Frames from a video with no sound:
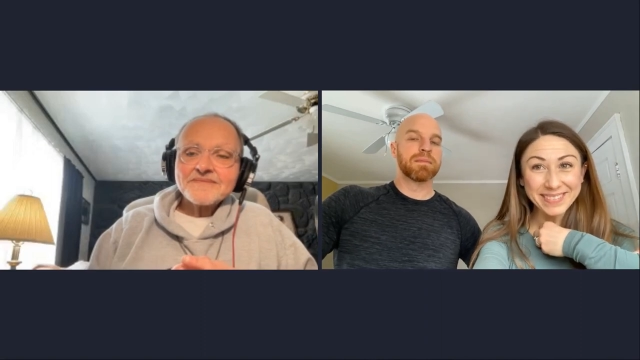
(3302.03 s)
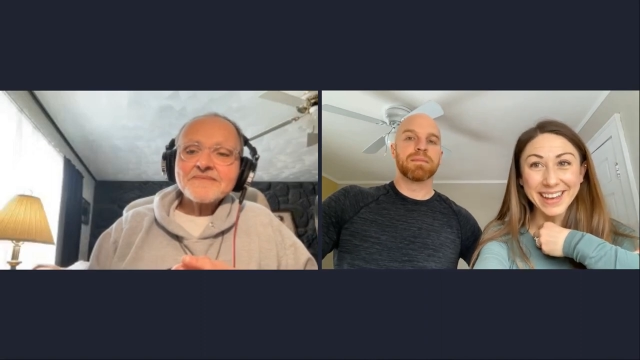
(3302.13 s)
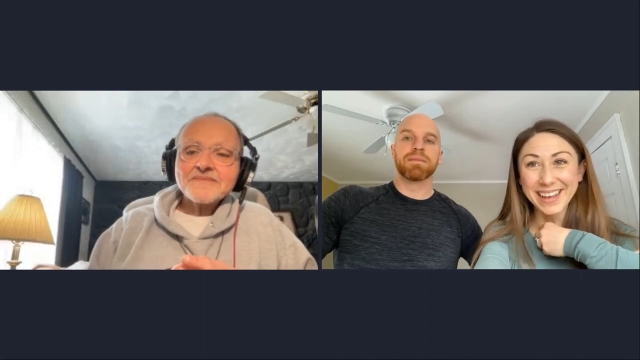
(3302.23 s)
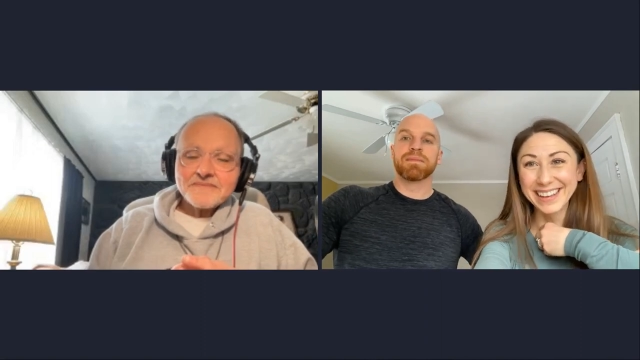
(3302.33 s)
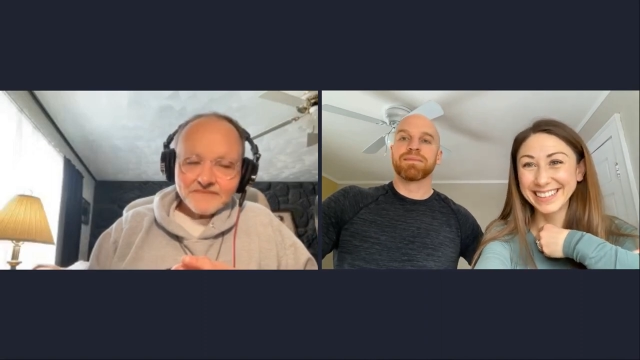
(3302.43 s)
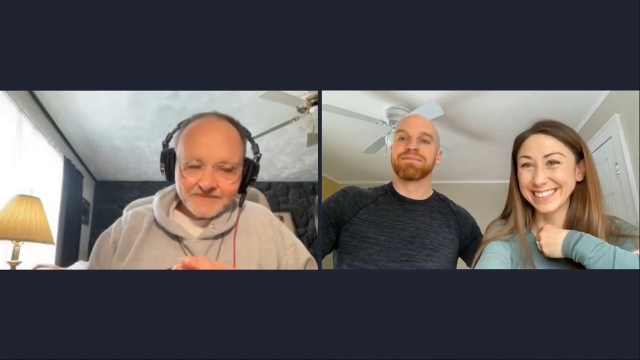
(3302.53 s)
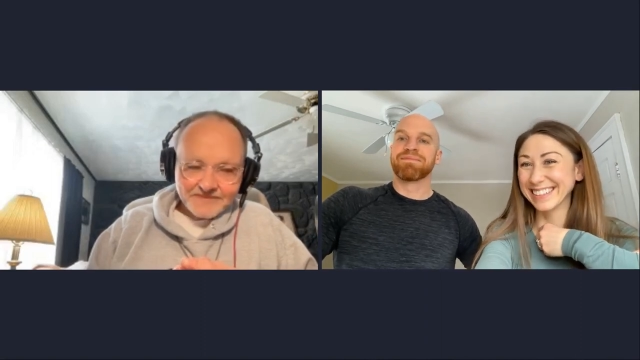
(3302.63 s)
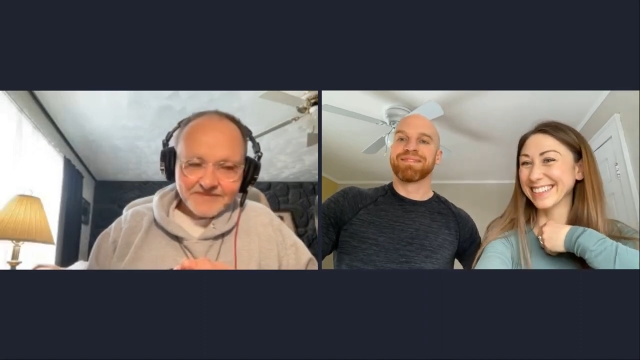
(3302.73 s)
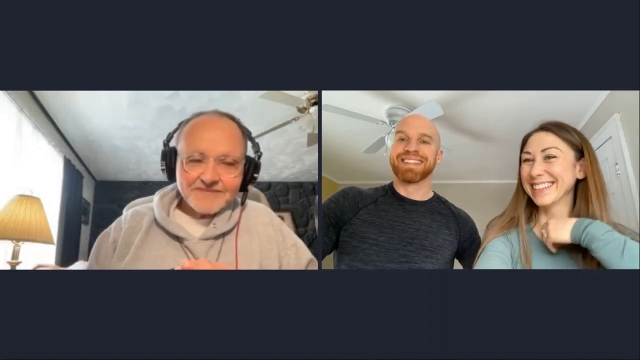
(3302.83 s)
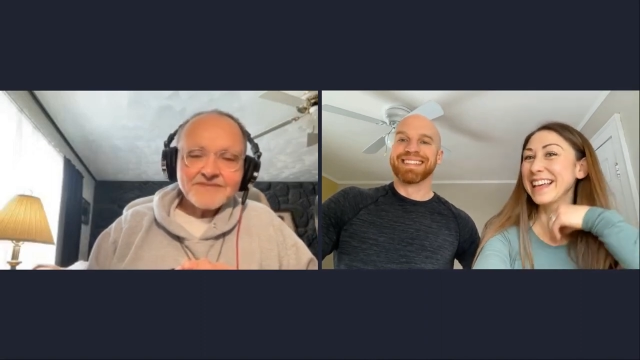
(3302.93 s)

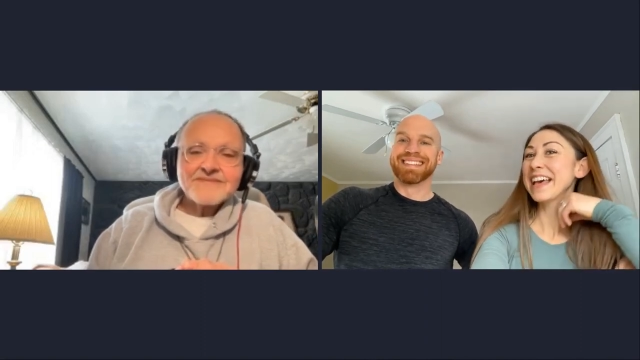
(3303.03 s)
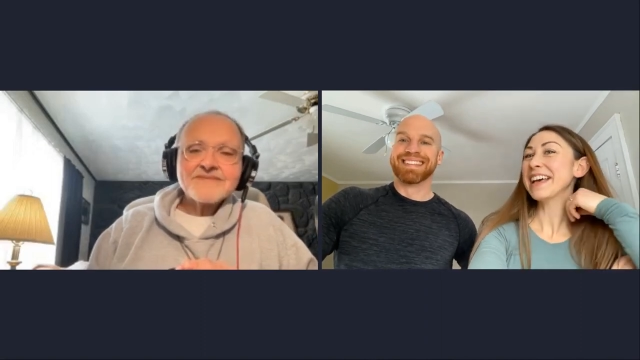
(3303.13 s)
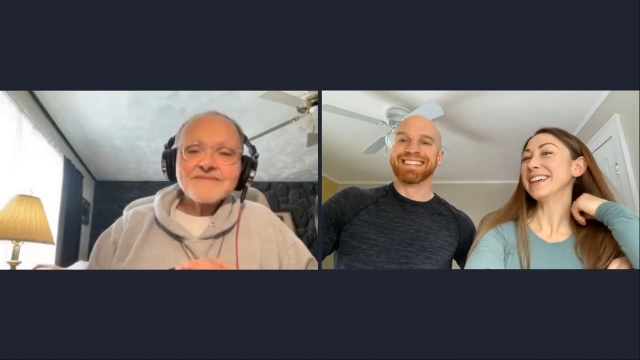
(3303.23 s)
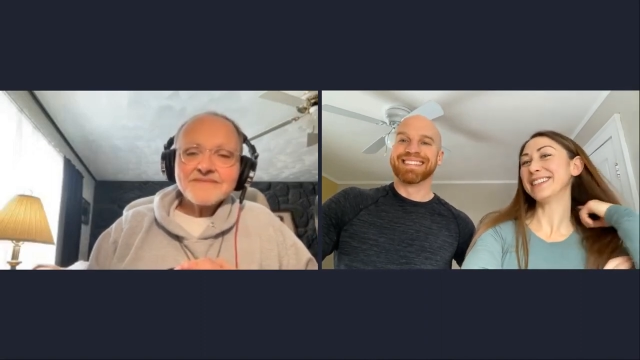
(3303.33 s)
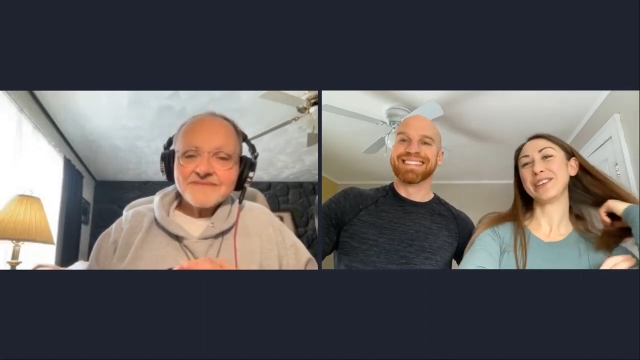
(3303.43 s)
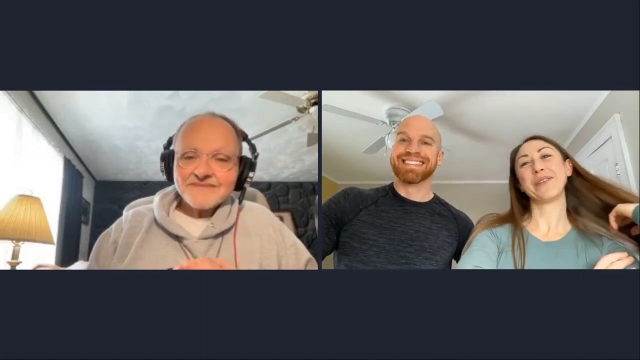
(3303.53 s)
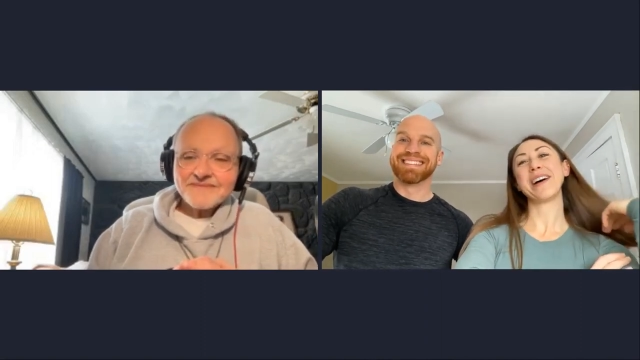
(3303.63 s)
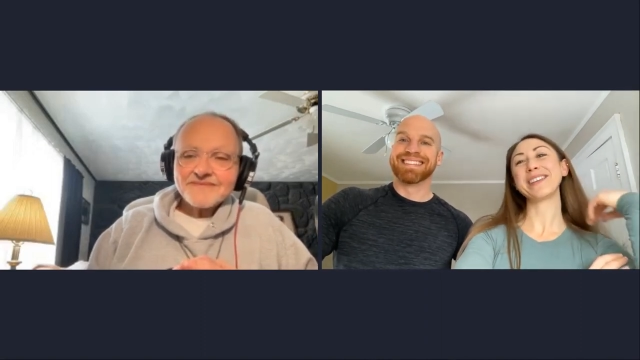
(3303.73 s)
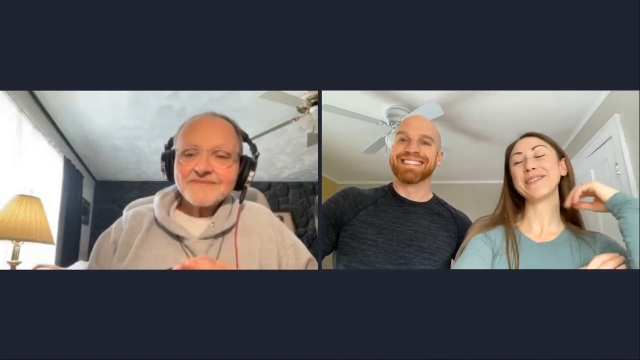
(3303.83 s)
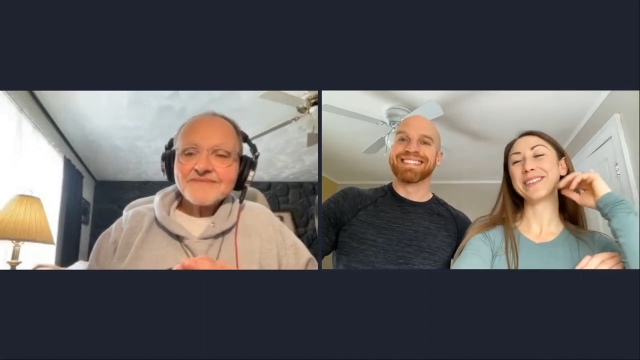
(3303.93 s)
Speaker 1: Mm-hmm. but
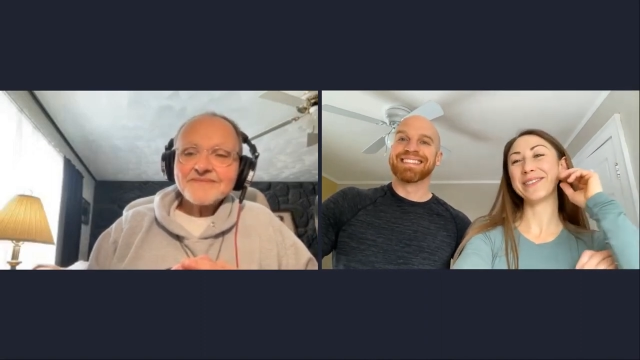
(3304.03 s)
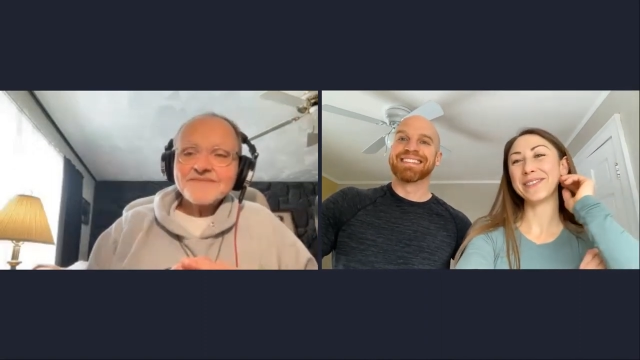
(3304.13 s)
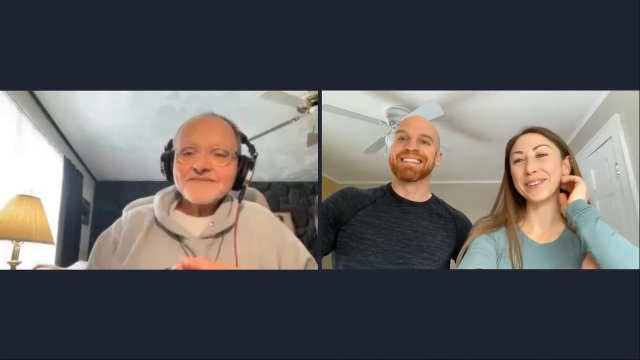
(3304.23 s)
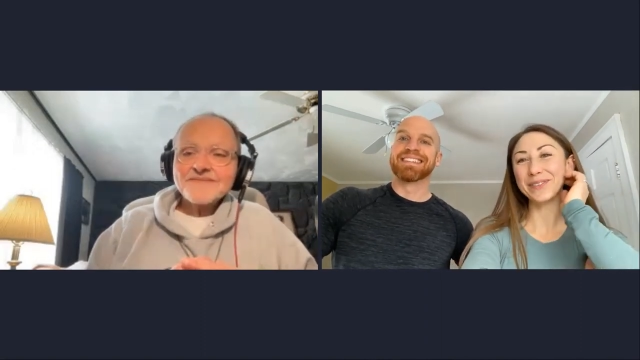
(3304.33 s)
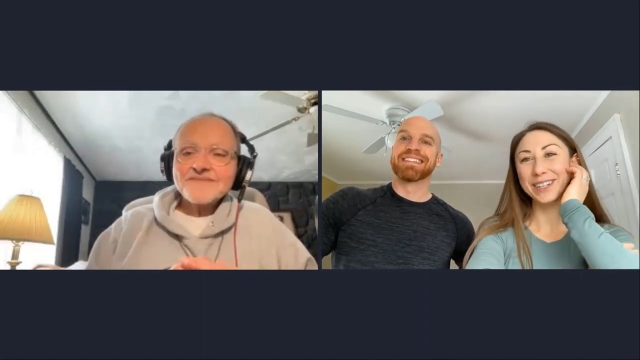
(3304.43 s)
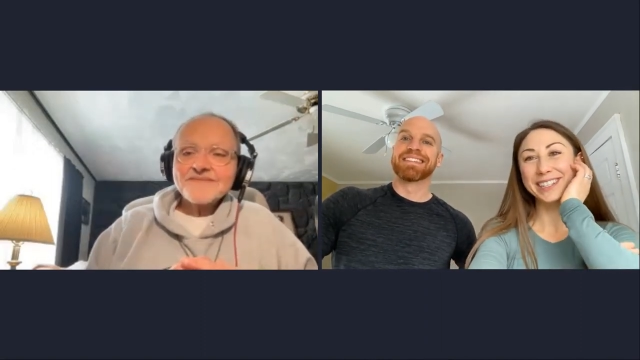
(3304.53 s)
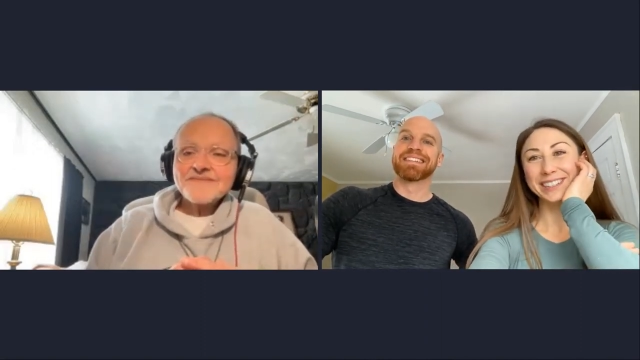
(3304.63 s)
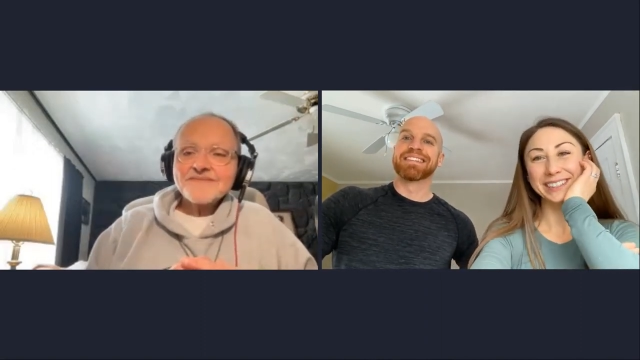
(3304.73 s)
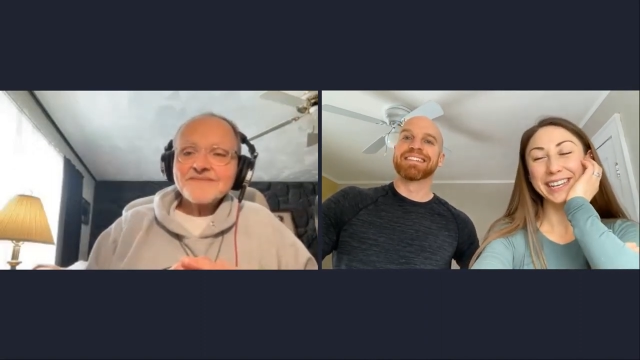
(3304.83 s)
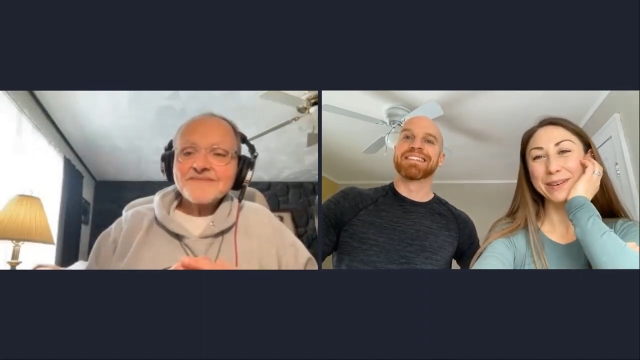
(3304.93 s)
so you can feel free
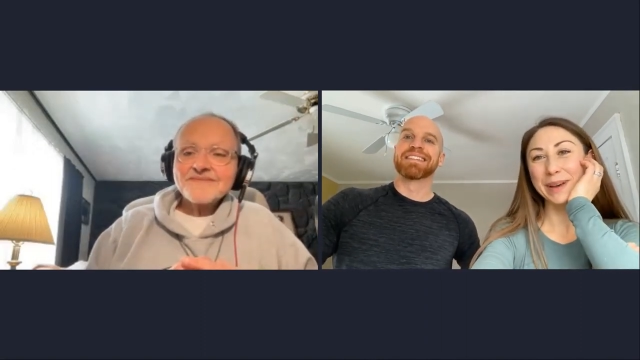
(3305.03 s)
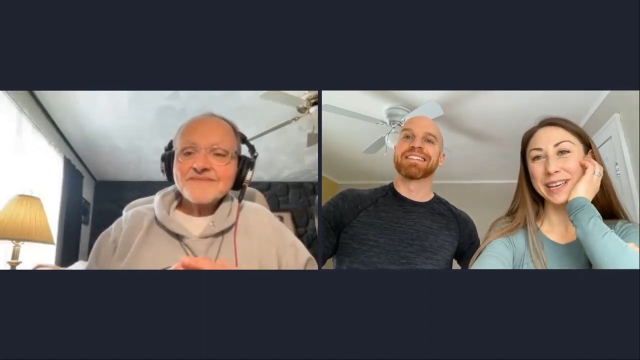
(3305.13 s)
to link